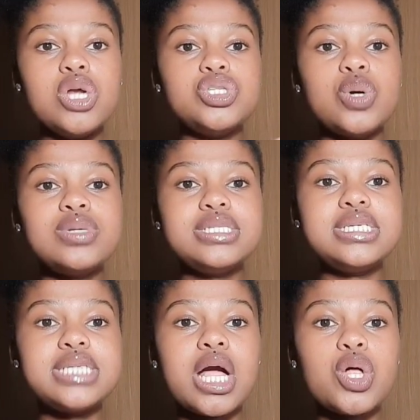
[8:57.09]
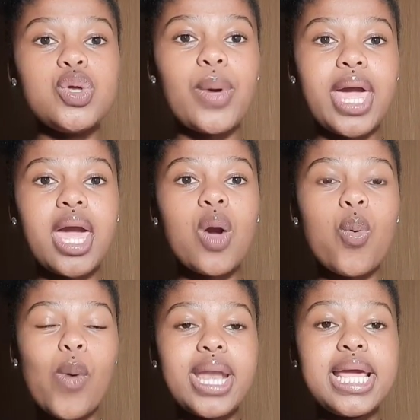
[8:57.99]
Don't detangle your hair
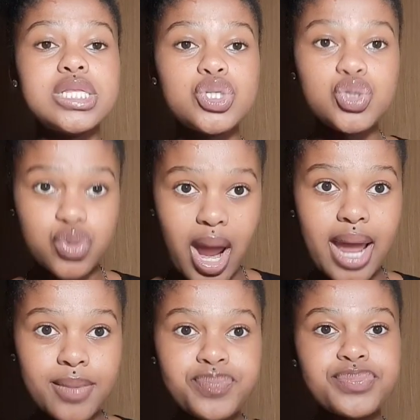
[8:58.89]
when it's dry.